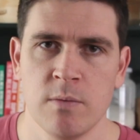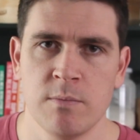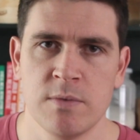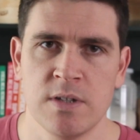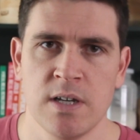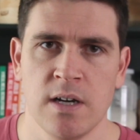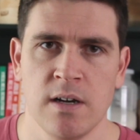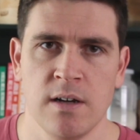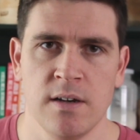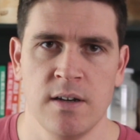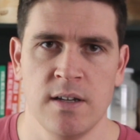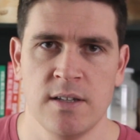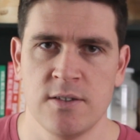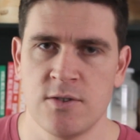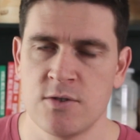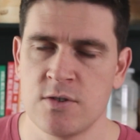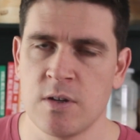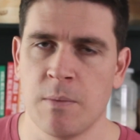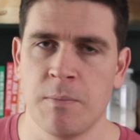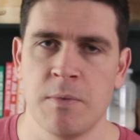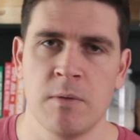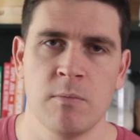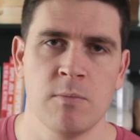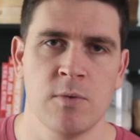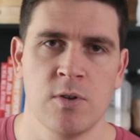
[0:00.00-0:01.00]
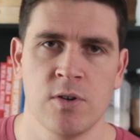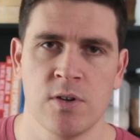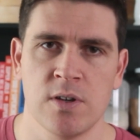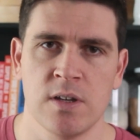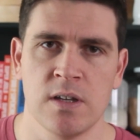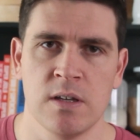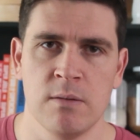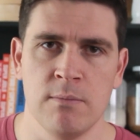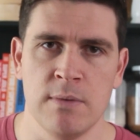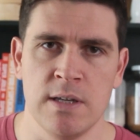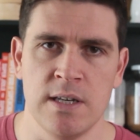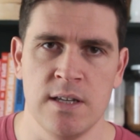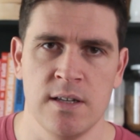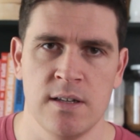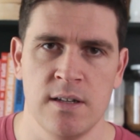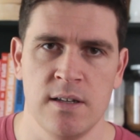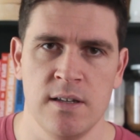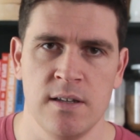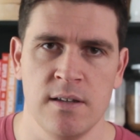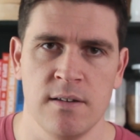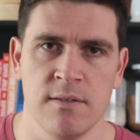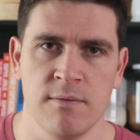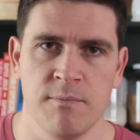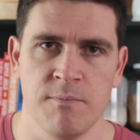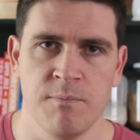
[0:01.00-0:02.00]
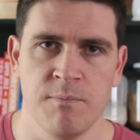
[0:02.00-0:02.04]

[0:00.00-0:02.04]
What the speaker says: them down and stop them cooking immediately.